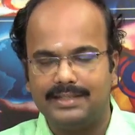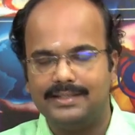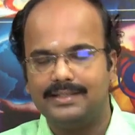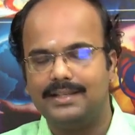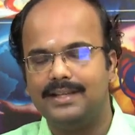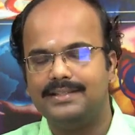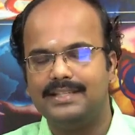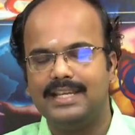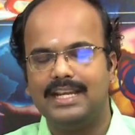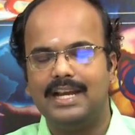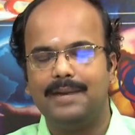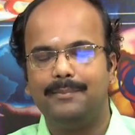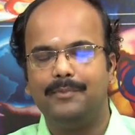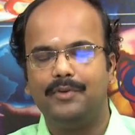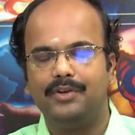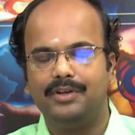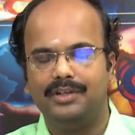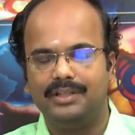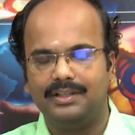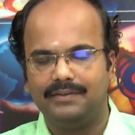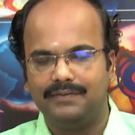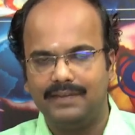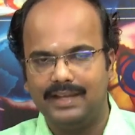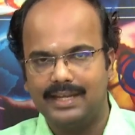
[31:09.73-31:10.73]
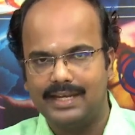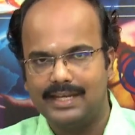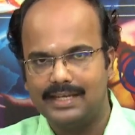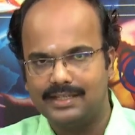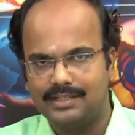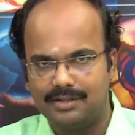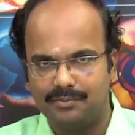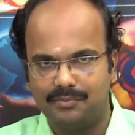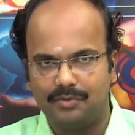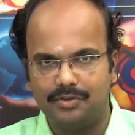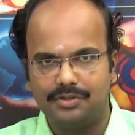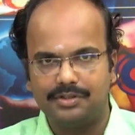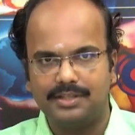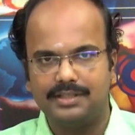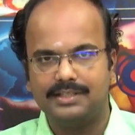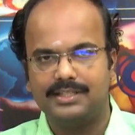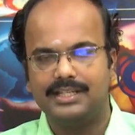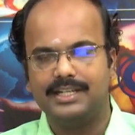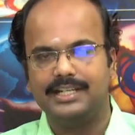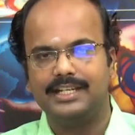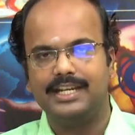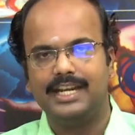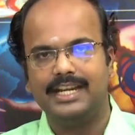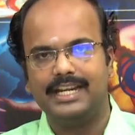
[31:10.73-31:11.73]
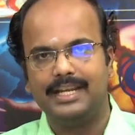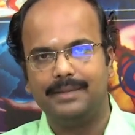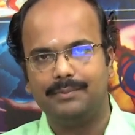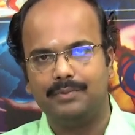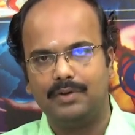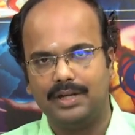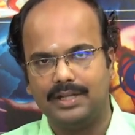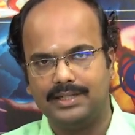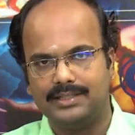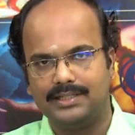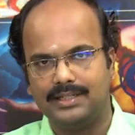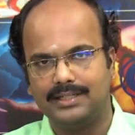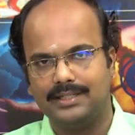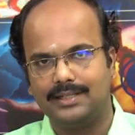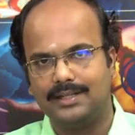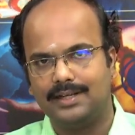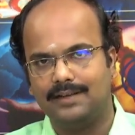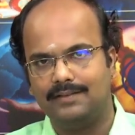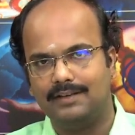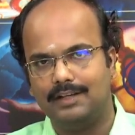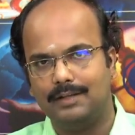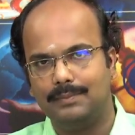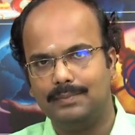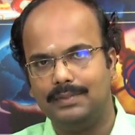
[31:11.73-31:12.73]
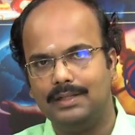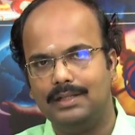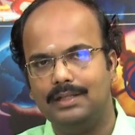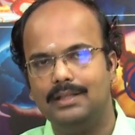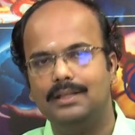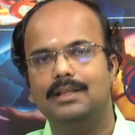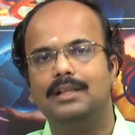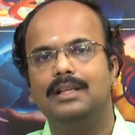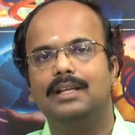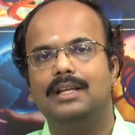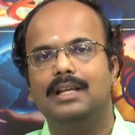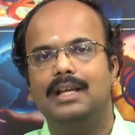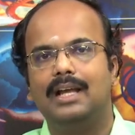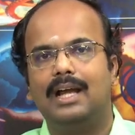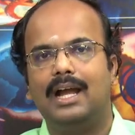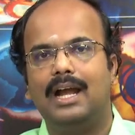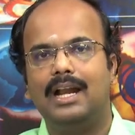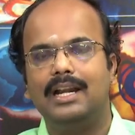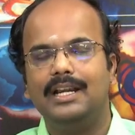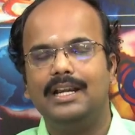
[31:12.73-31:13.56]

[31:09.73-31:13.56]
we are discussing about the various remote sensing data products that are available